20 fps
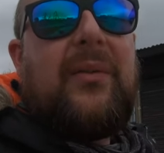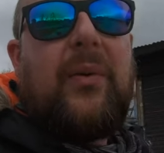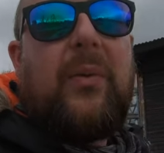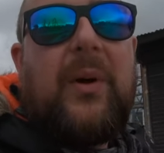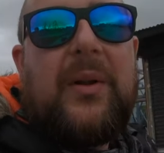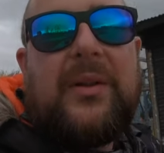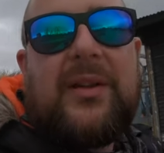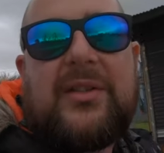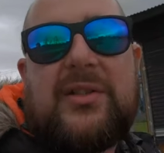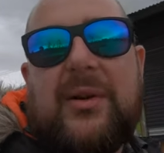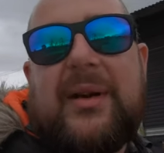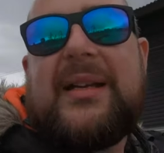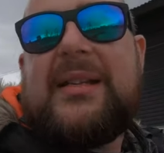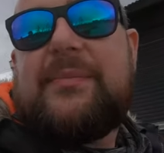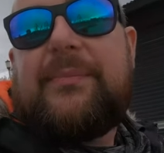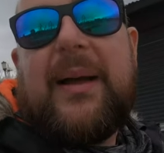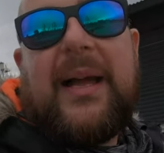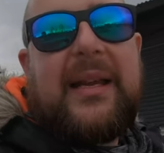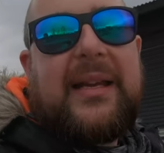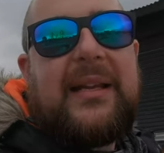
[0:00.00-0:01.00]
for one, the
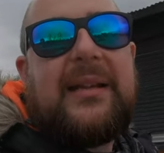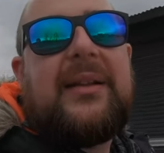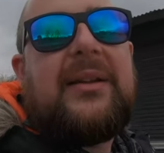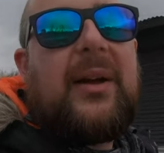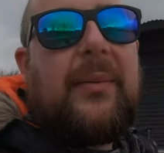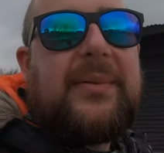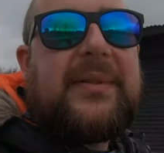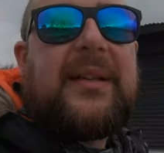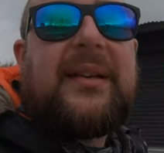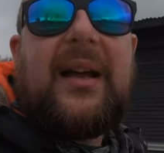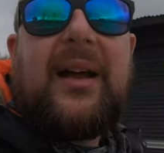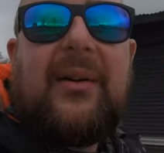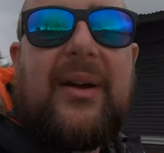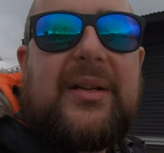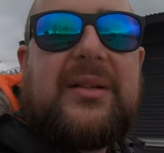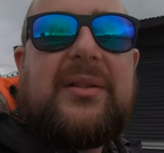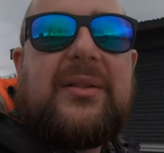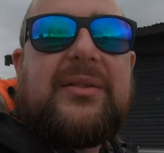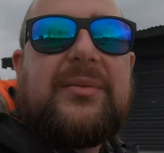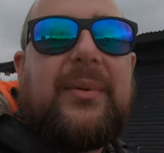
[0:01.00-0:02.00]
train's banking the opposite
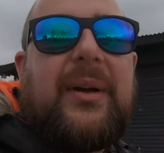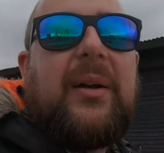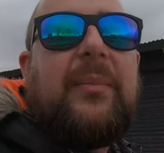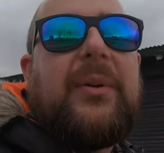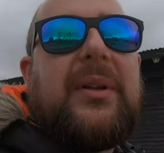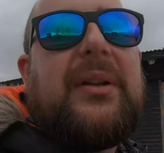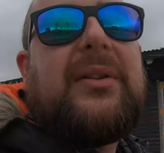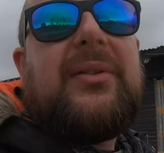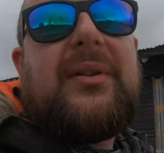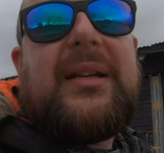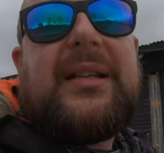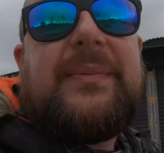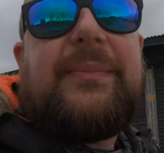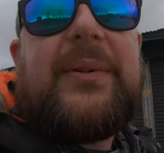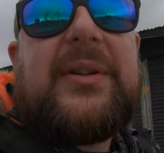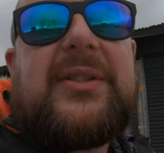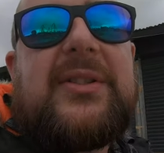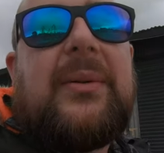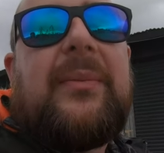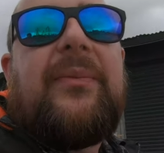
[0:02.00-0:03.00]
direction as well, but they do need to
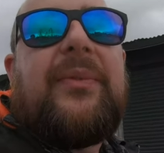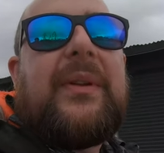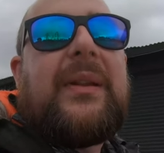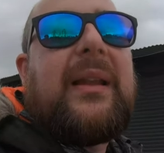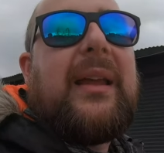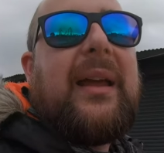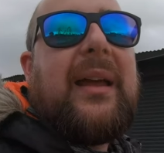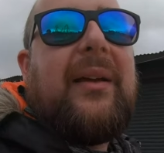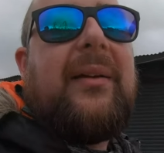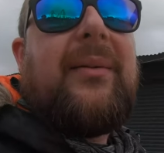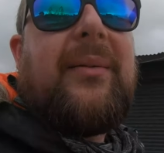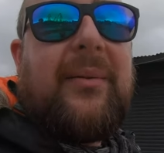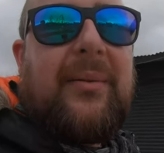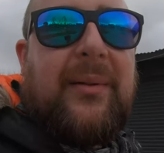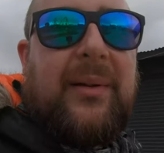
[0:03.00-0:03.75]
put something there.